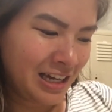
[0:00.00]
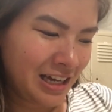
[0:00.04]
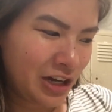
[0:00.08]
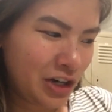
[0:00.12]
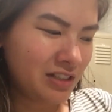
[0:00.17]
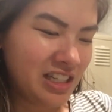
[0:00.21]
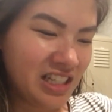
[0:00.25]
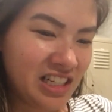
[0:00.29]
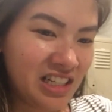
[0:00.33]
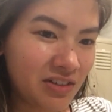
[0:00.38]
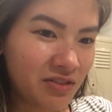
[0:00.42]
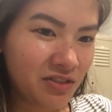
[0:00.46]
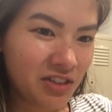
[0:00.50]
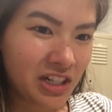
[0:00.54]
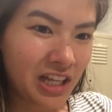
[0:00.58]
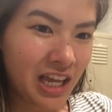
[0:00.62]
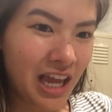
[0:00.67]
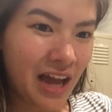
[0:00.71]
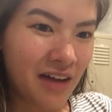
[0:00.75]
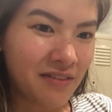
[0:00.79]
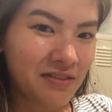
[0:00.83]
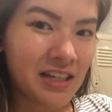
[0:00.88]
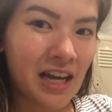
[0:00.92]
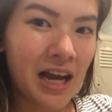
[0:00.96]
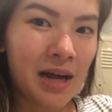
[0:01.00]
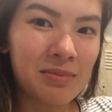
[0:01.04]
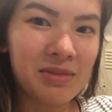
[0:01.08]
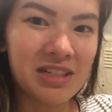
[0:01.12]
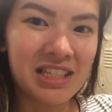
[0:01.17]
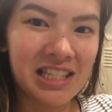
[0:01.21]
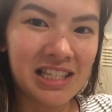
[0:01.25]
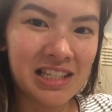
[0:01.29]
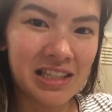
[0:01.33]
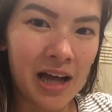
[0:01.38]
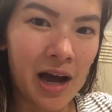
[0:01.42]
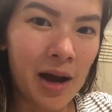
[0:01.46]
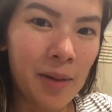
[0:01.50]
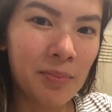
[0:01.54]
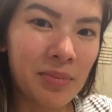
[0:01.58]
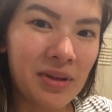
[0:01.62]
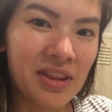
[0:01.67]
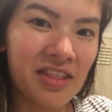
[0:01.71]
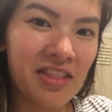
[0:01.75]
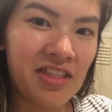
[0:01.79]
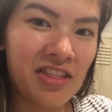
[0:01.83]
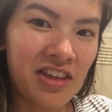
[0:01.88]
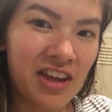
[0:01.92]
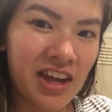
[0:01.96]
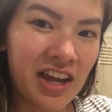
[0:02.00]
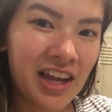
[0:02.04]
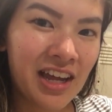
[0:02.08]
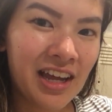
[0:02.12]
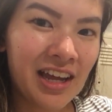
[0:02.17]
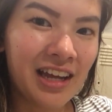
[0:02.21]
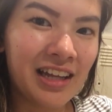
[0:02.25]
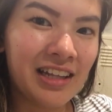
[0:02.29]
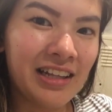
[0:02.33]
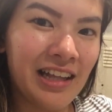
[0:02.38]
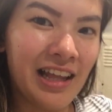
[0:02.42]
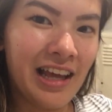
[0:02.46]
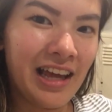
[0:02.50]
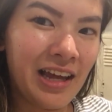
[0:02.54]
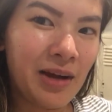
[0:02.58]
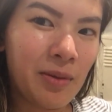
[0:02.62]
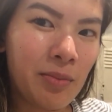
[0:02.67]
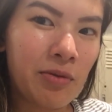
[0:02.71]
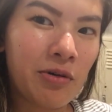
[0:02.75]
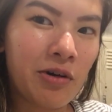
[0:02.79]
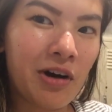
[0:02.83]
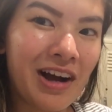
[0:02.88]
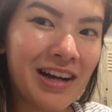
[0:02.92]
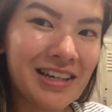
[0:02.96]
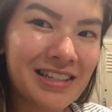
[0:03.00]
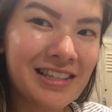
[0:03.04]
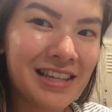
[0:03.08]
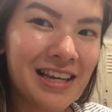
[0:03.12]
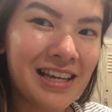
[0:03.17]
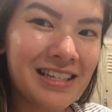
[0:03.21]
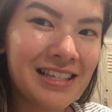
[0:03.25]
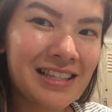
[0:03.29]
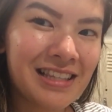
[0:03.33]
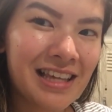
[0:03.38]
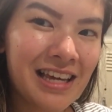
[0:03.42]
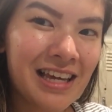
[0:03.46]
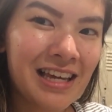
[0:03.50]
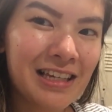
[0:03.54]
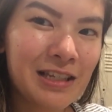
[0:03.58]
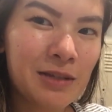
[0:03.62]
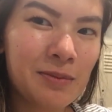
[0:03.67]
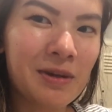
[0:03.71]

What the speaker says: I didn't really have time to stop and think and like process things,